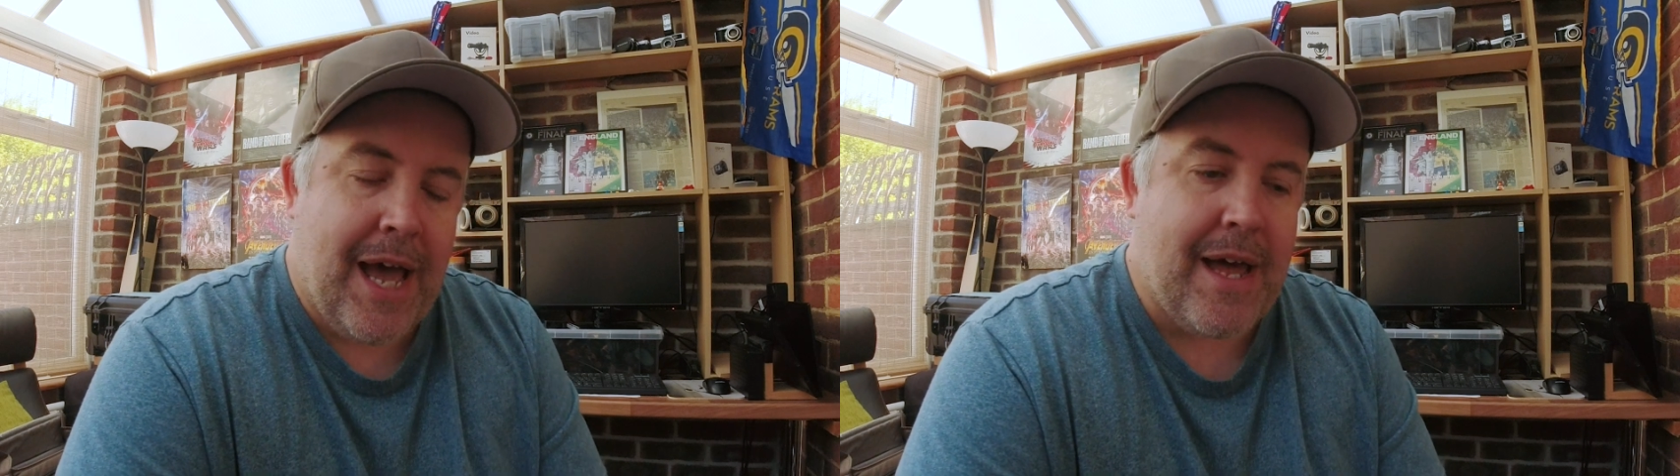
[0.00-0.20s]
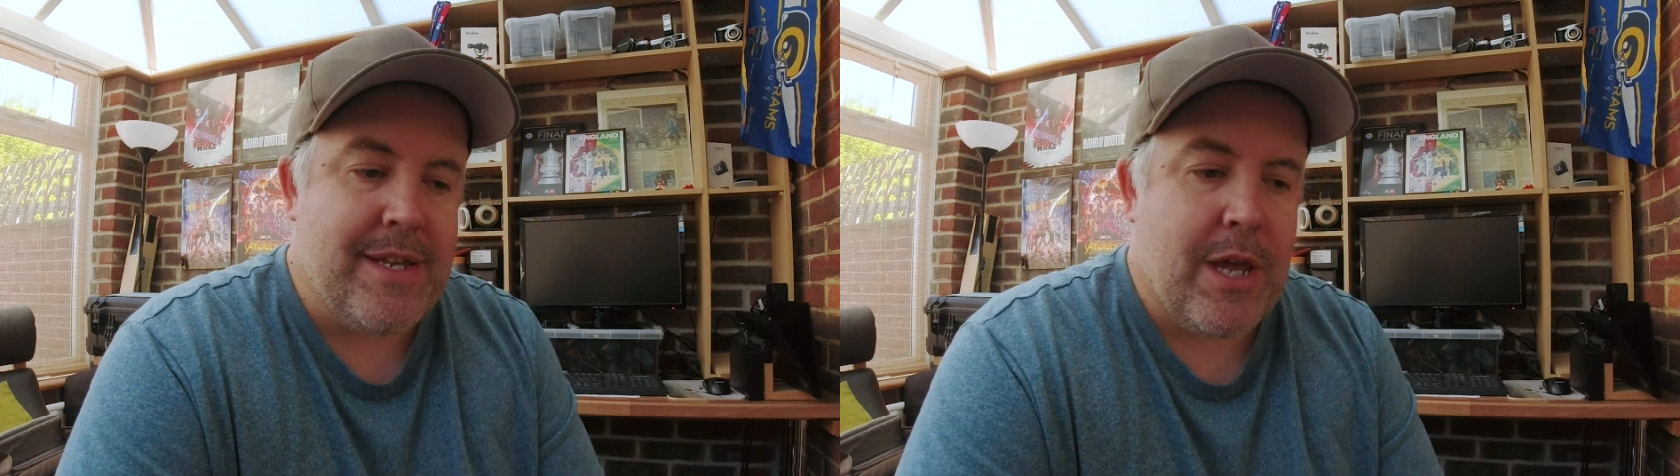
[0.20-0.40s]

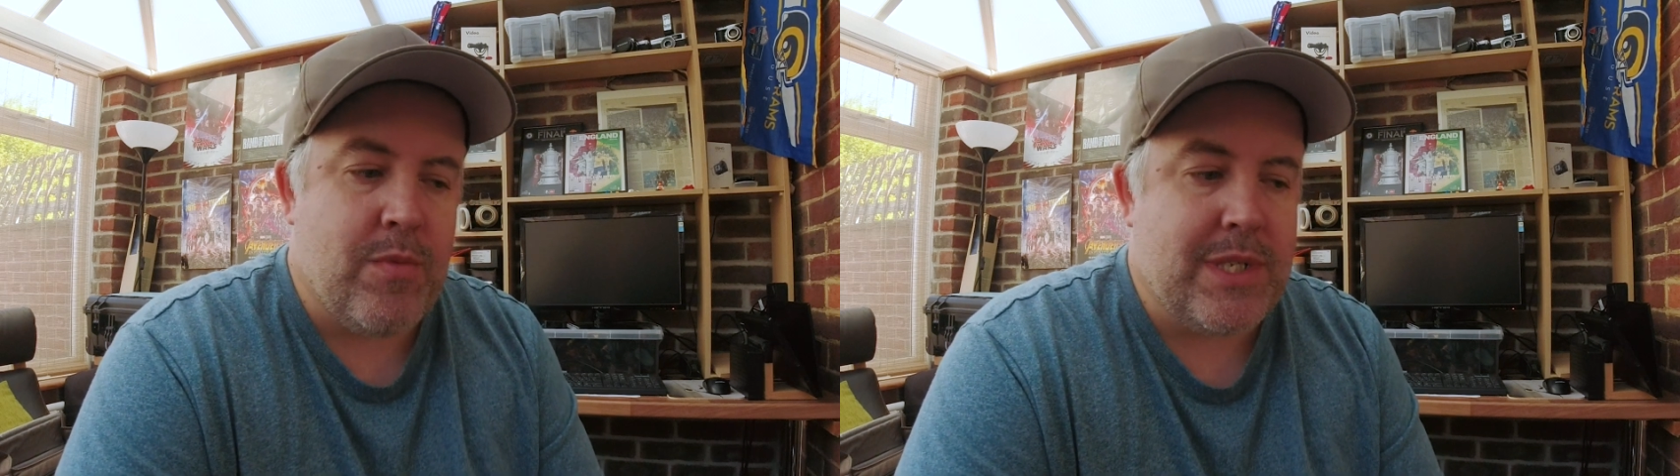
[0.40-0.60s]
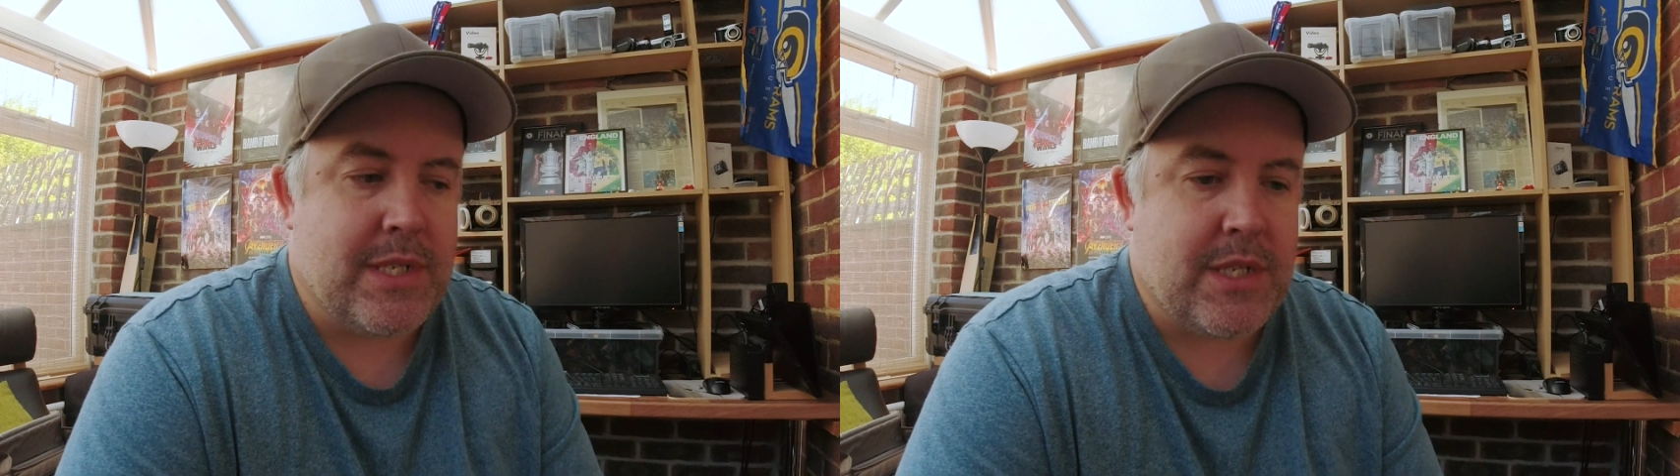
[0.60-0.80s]
And it
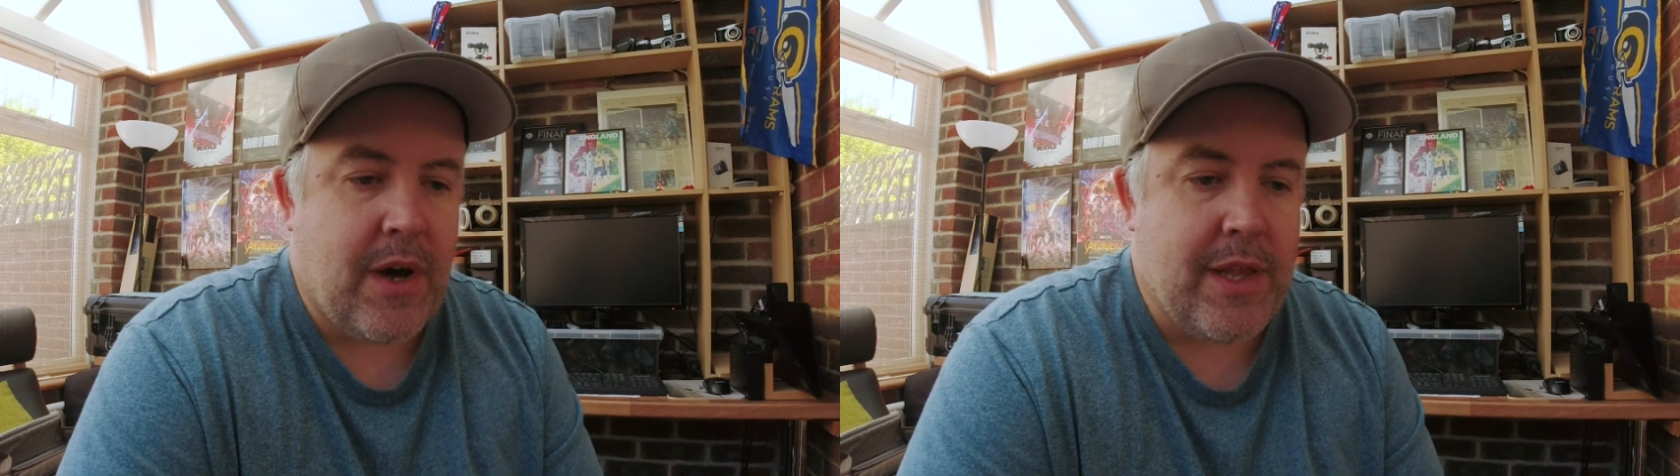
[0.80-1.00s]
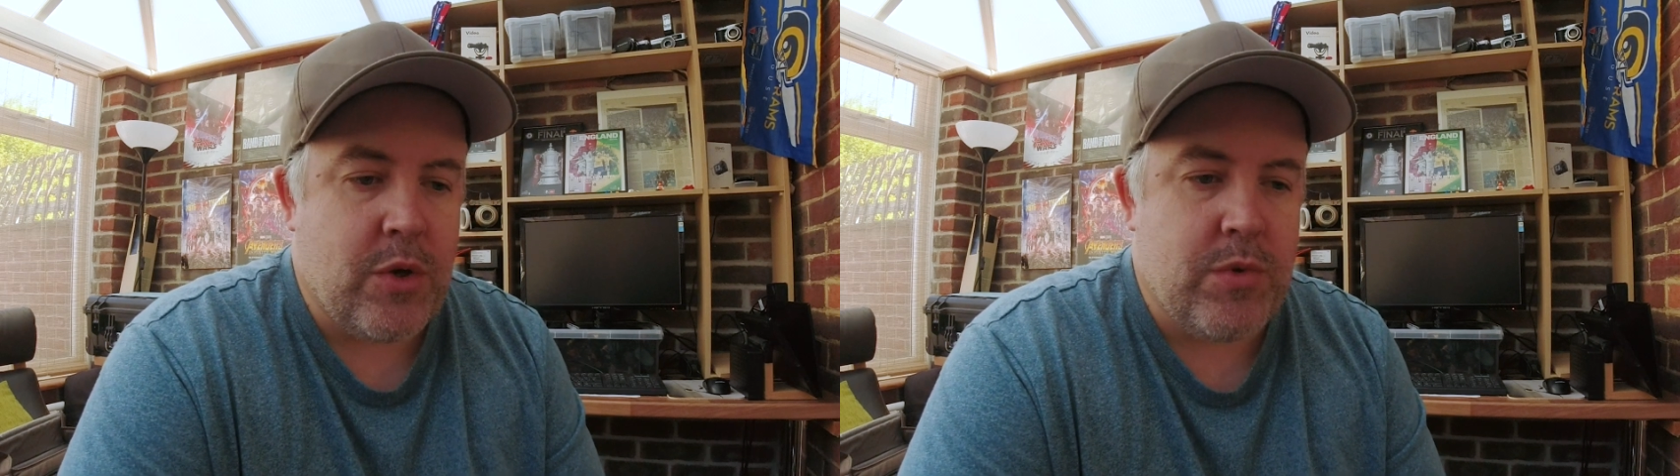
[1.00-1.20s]
was a
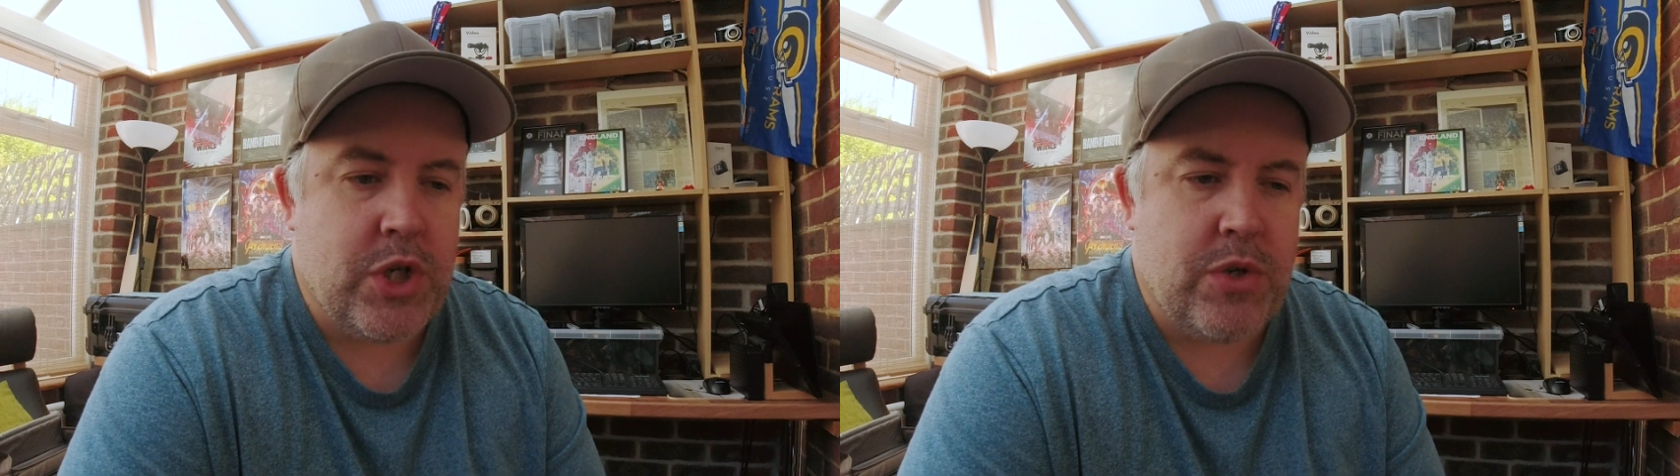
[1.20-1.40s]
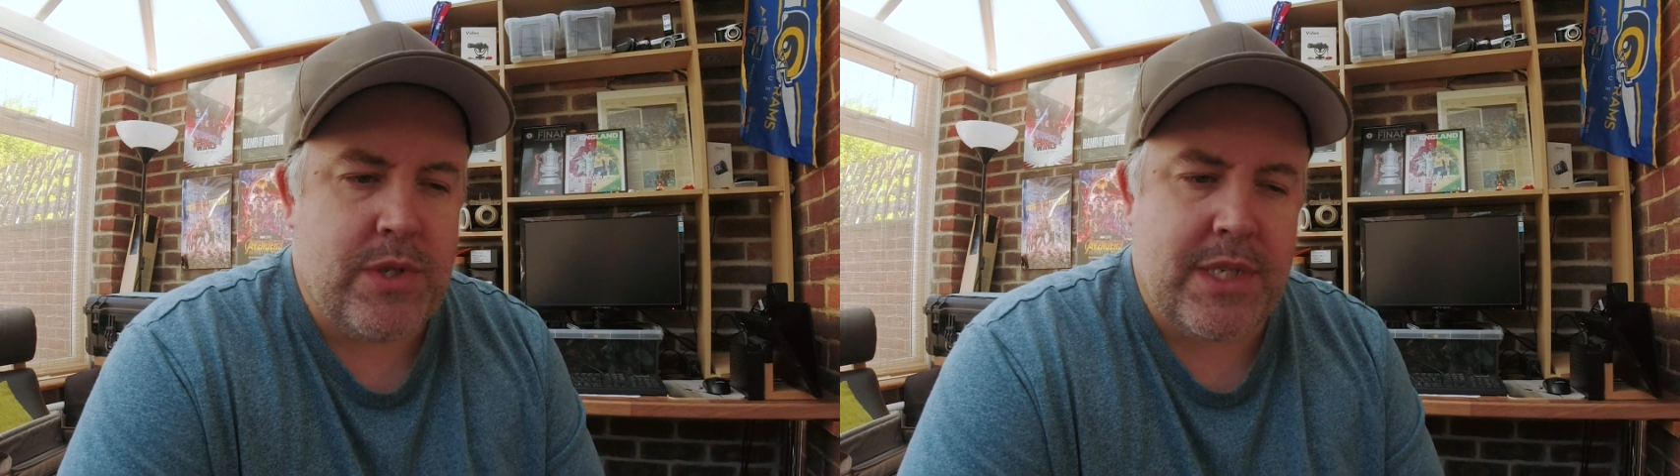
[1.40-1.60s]
site that
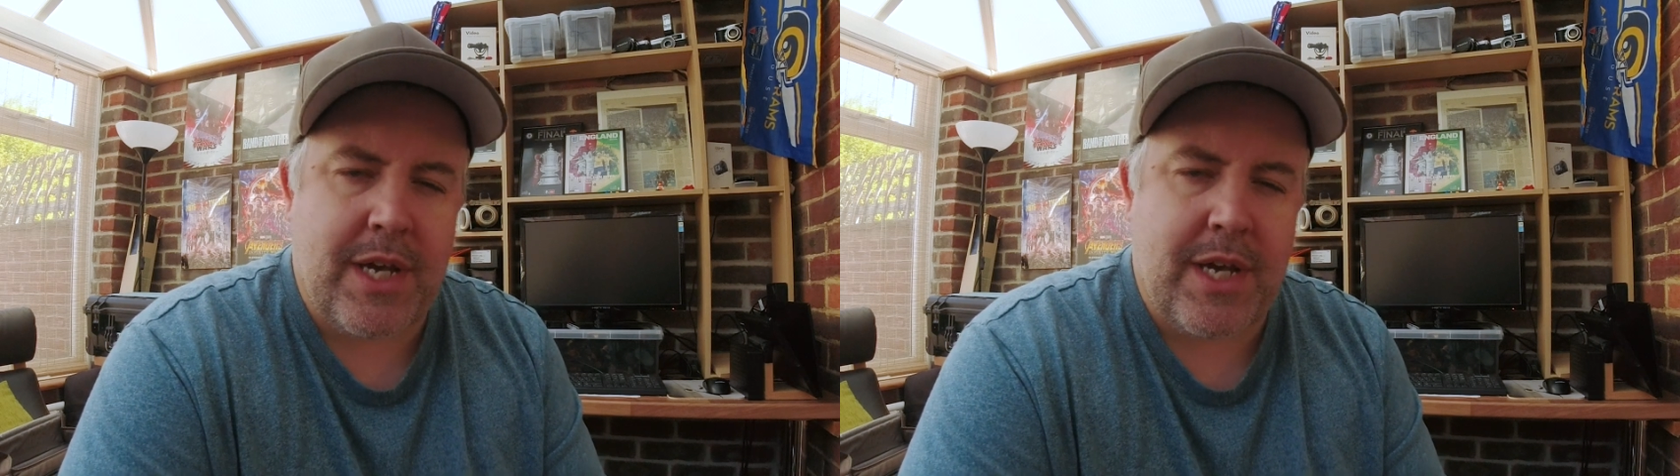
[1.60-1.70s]
was used